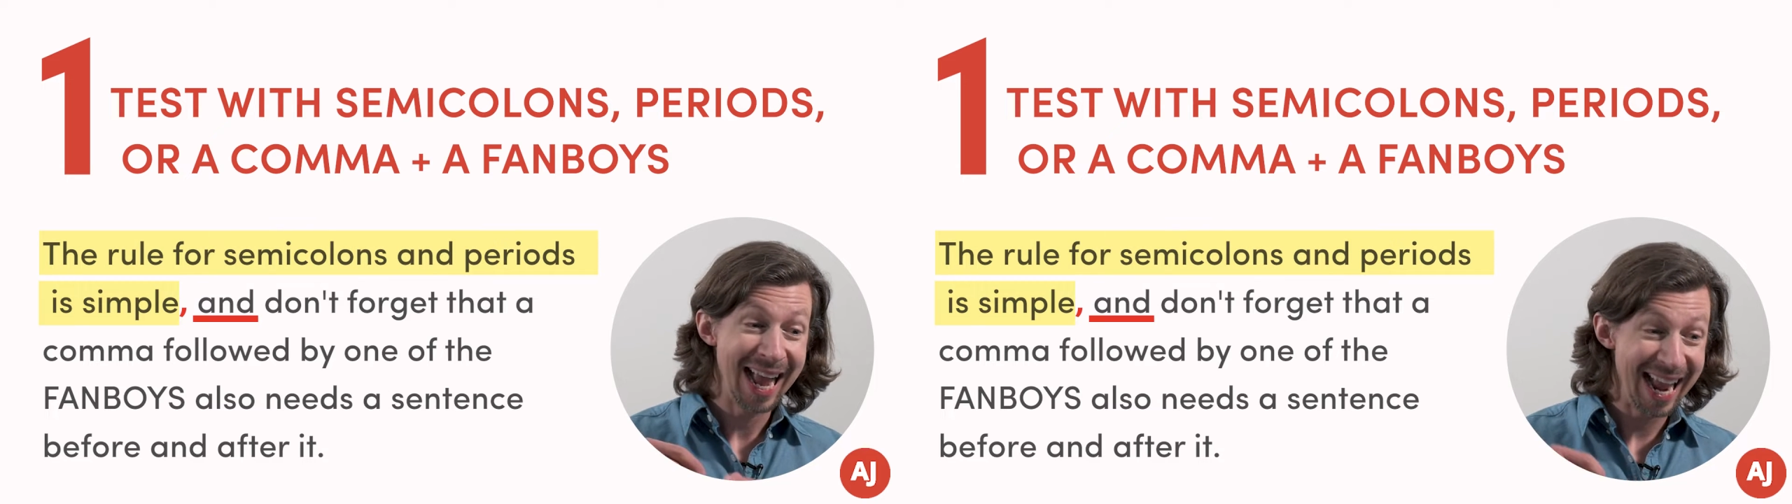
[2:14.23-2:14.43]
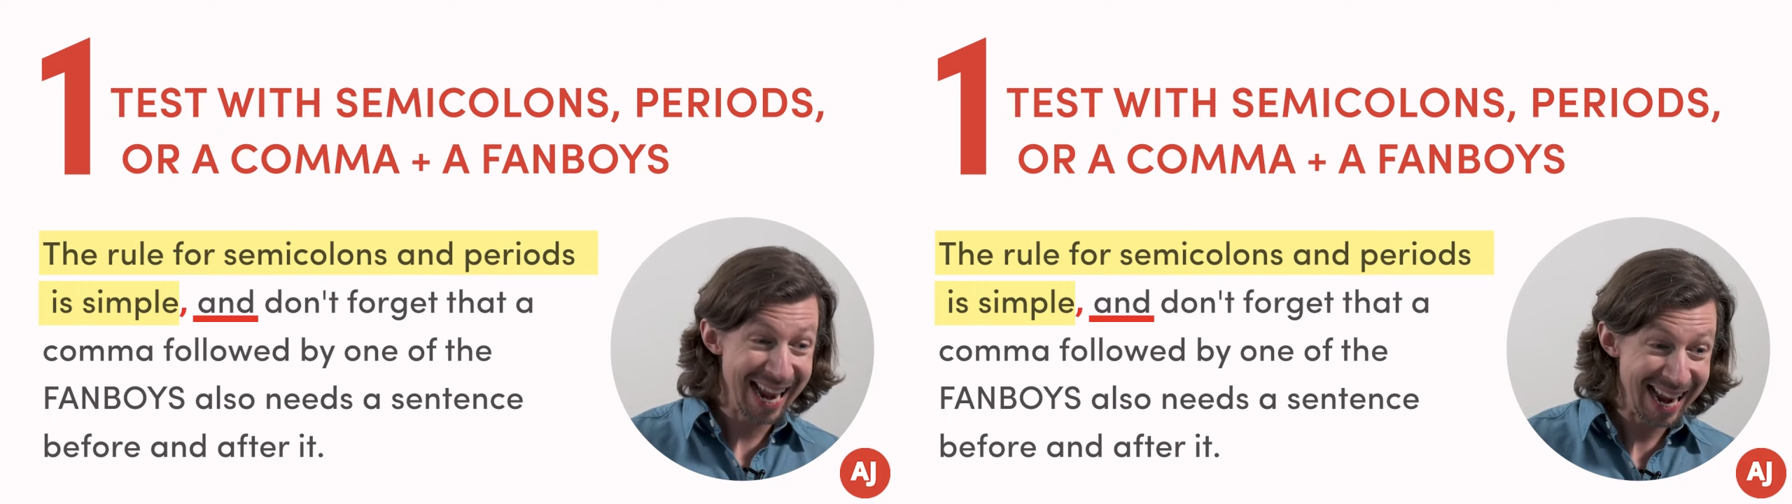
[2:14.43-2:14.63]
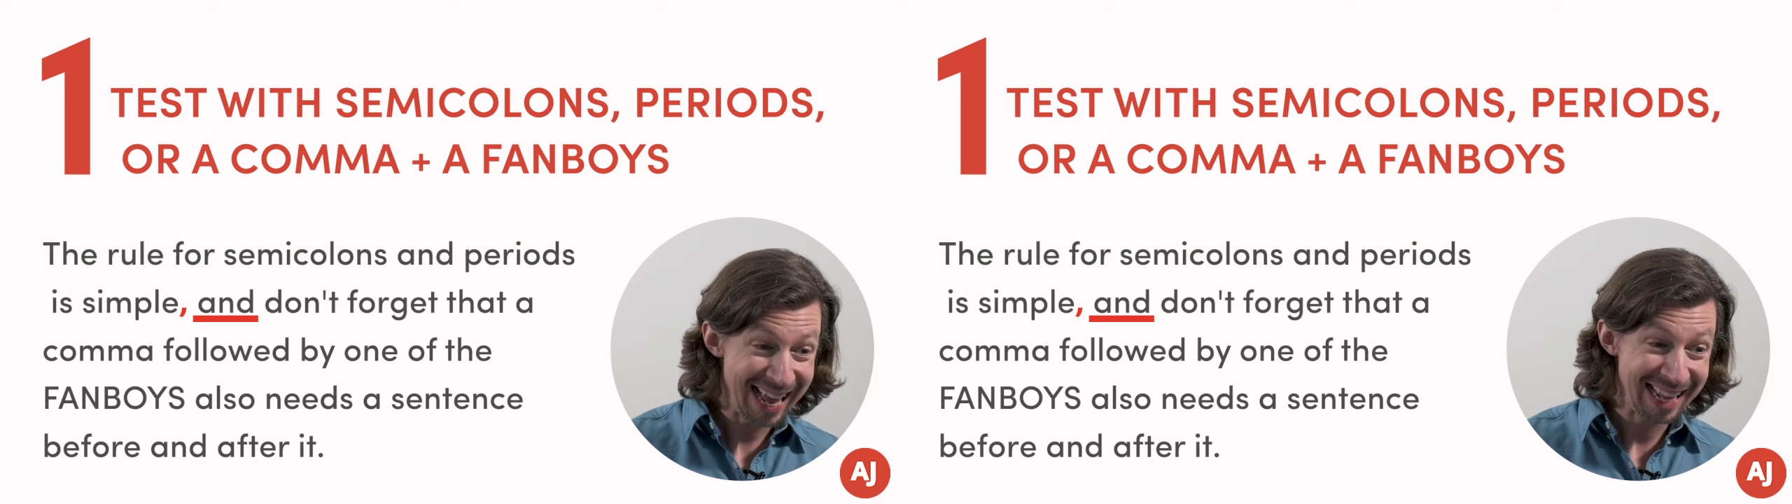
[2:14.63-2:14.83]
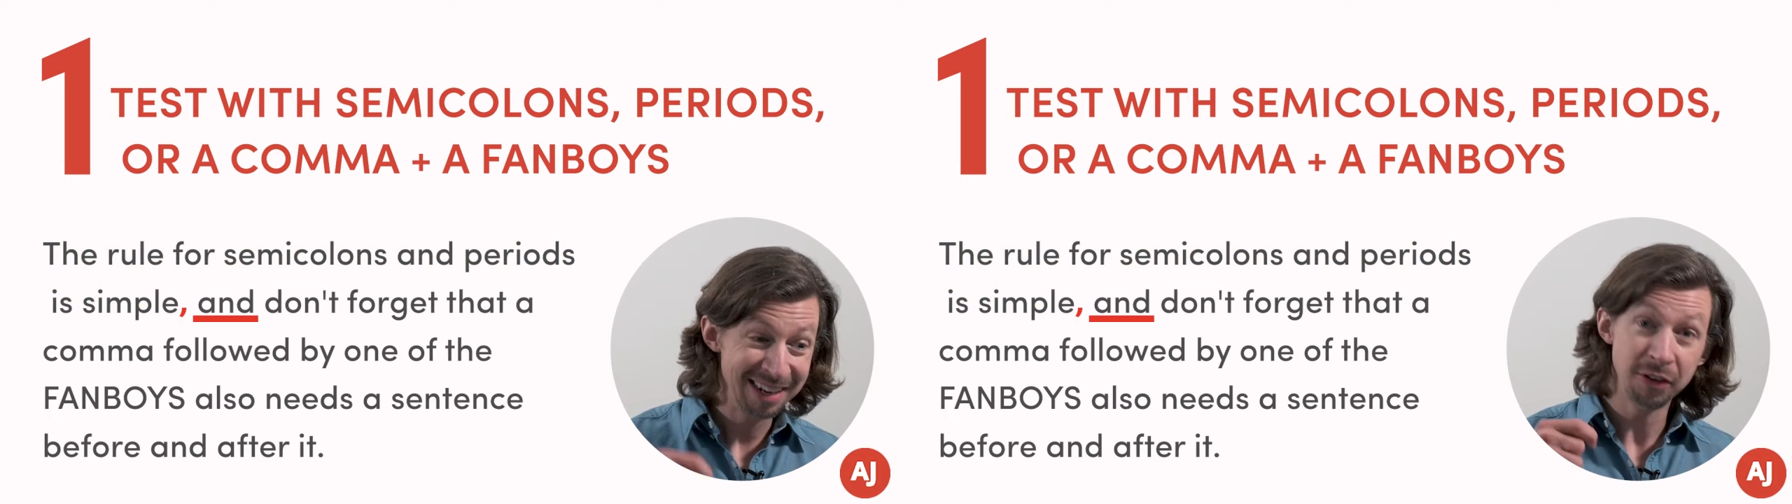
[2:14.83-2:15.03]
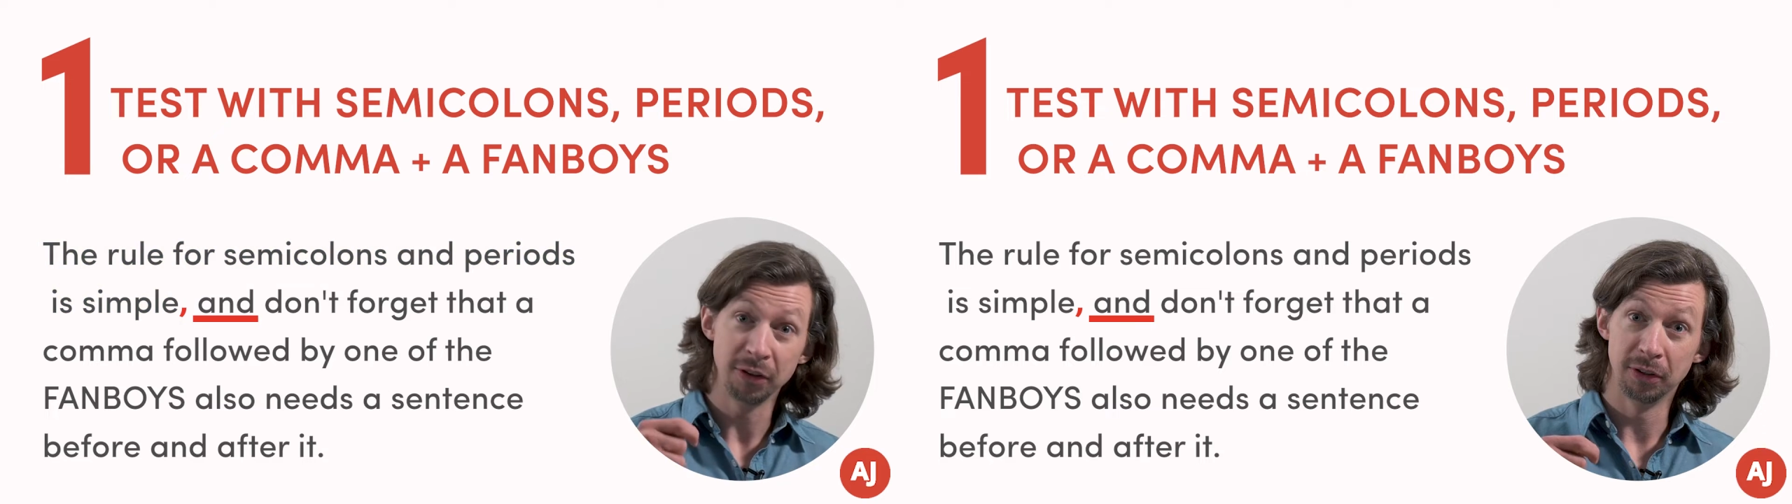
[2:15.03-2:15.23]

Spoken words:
and